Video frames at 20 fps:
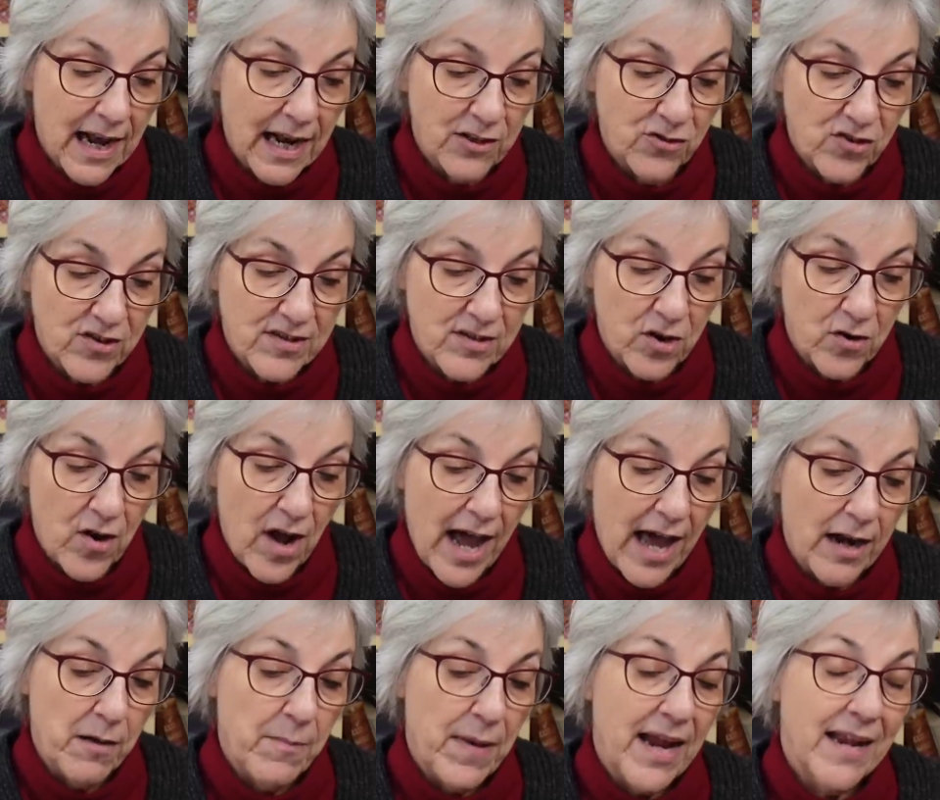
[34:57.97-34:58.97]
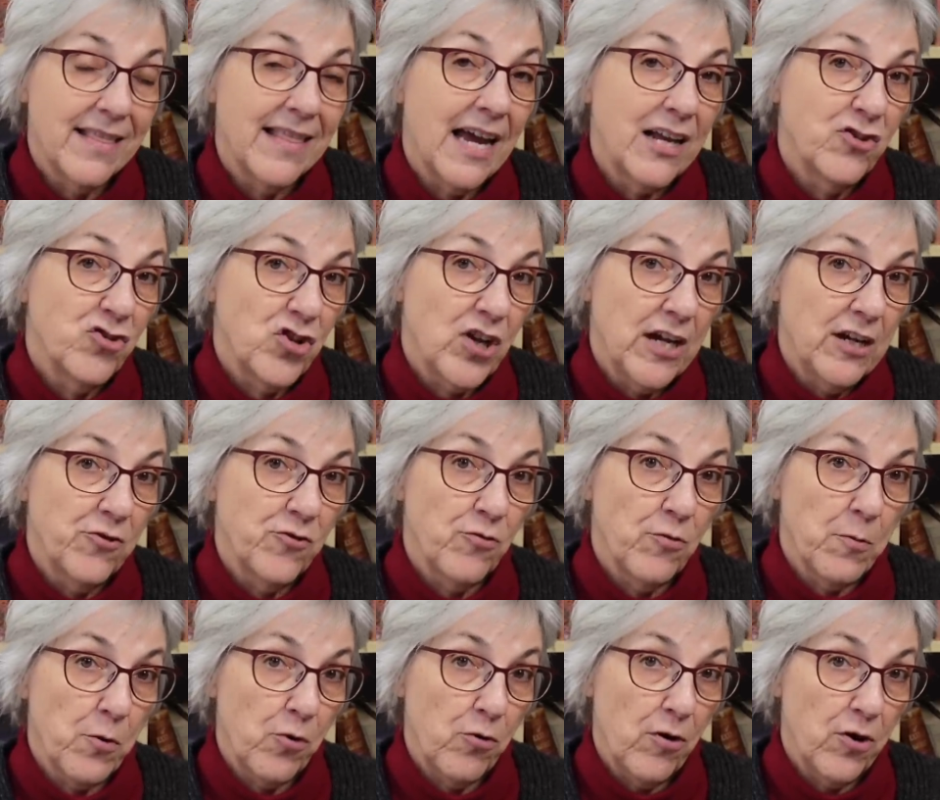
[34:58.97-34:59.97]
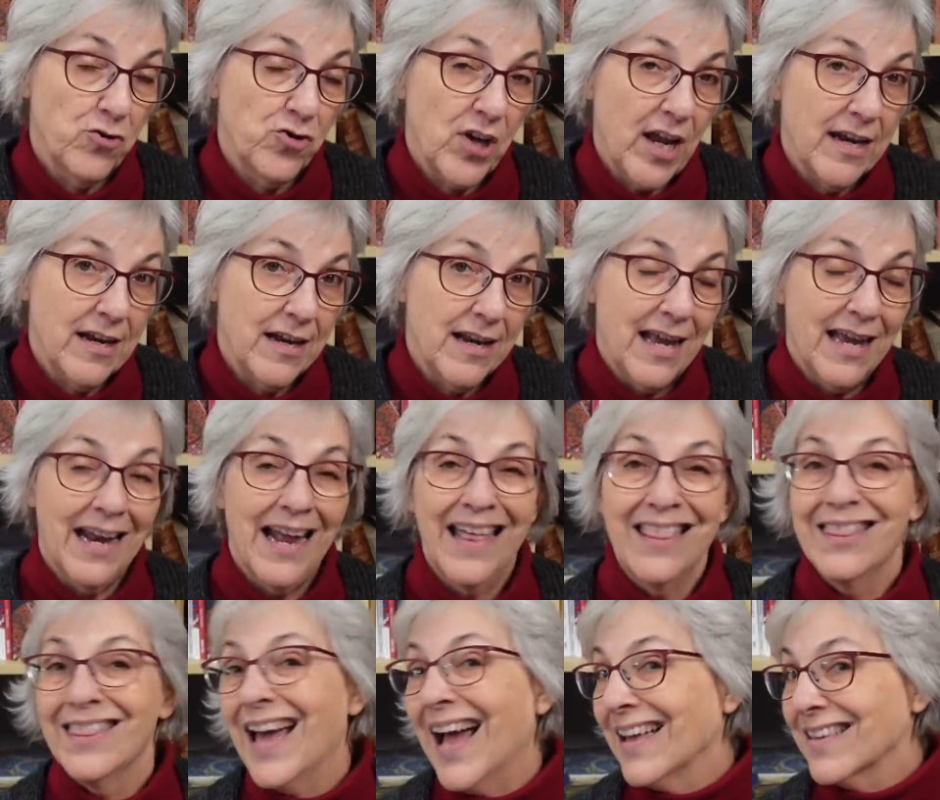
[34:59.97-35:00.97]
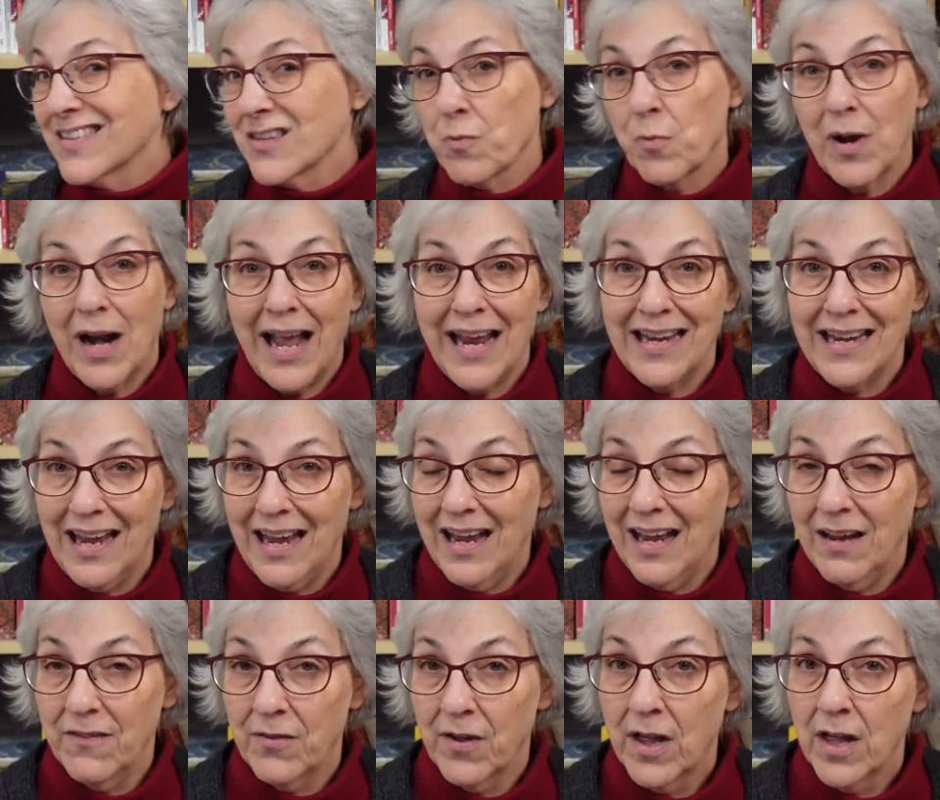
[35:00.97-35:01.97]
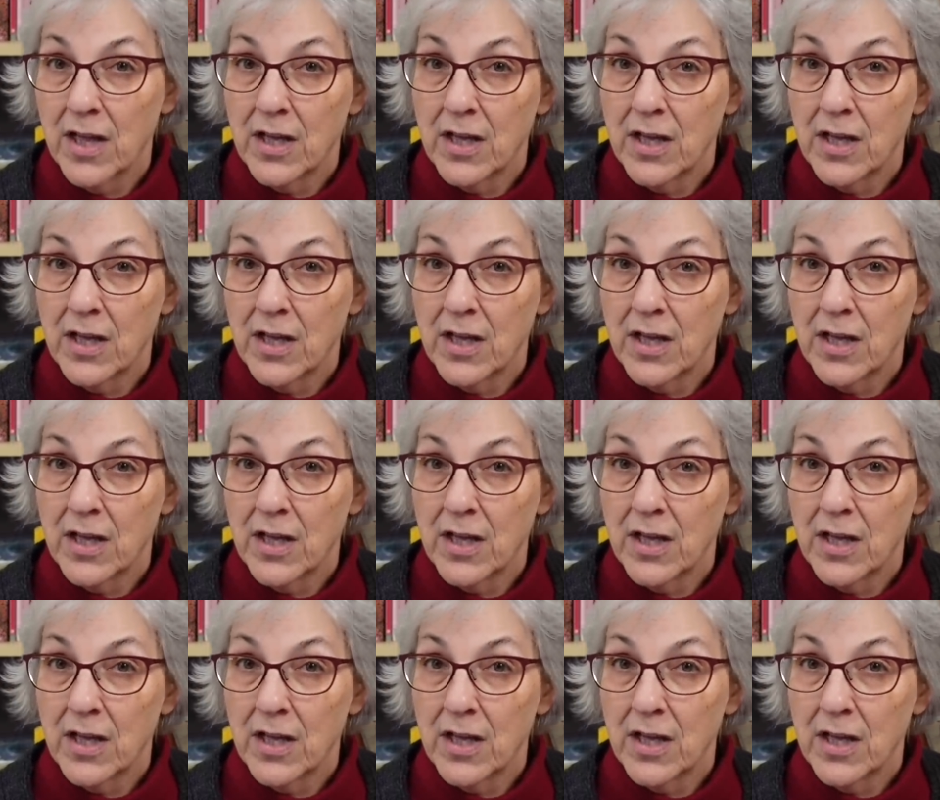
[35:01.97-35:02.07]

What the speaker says: I just don't know how to make that change from crochet to knit. And that's what I gave